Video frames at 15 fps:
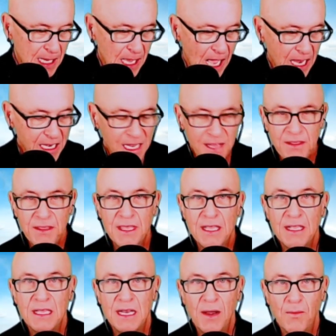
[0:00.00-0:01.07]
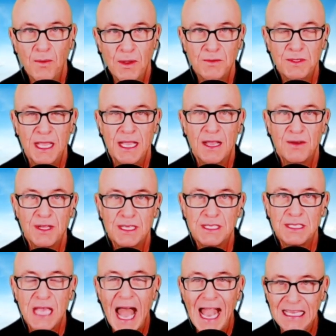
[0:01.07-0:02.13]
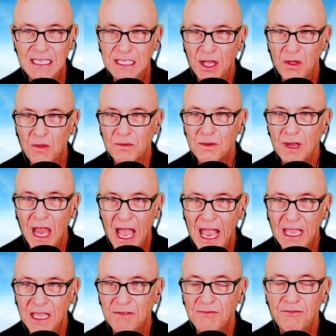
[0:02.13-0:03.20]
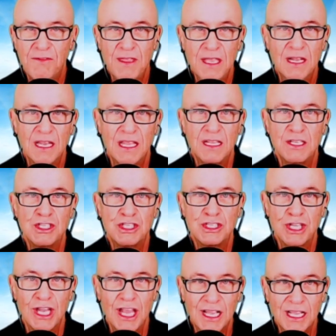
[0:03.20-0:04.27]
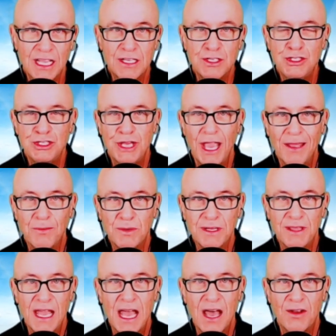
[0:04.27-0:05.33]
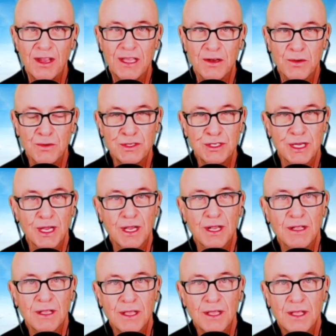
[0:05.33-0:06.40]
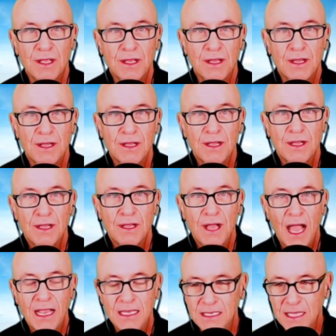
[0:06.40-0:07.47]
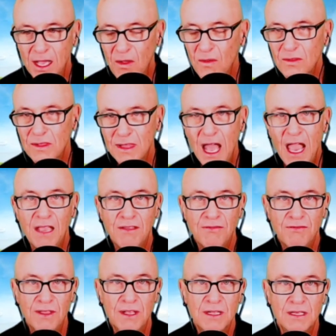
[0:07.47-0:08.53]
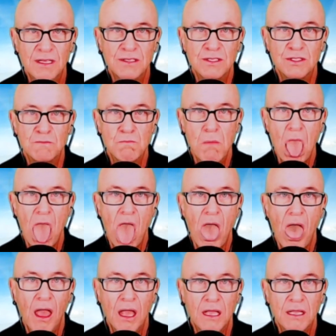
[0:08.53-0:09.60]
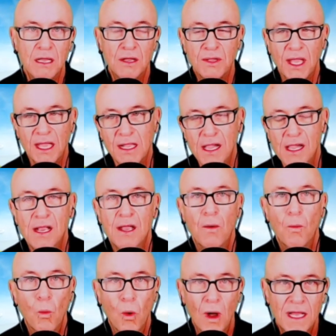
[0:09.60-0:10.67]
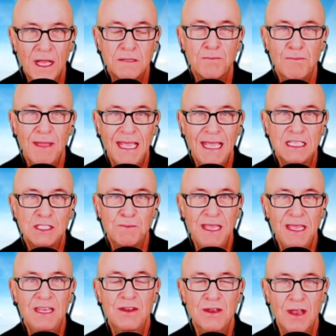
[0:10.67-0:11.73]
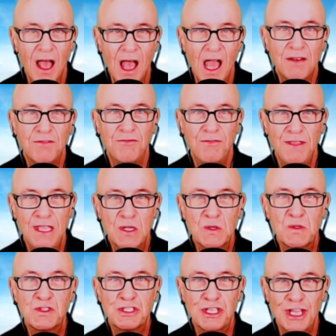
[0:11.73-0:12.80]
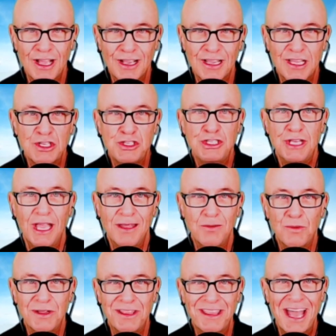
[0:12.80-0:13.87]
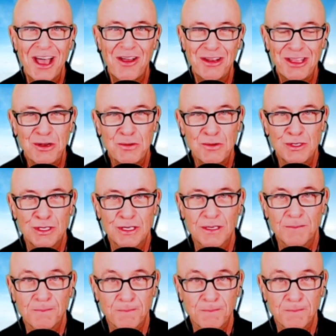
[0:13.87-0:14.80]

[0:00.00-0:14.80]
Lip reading: Another thing that I wrote down is I don't like feeling sluggish and without energy. I don't like feeling just bleh. Okay. What makes me not feel sluggish and without energy?